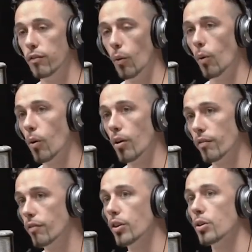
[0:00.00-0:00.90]
for
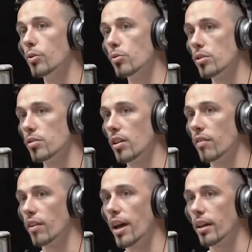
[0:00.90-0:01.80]
views instead
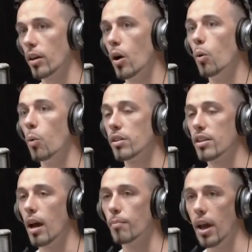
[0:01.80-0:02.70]
of like, oh, one
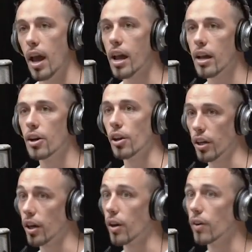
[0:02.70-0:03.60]
time pay, here
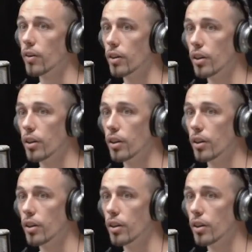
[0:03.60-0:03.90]
you go,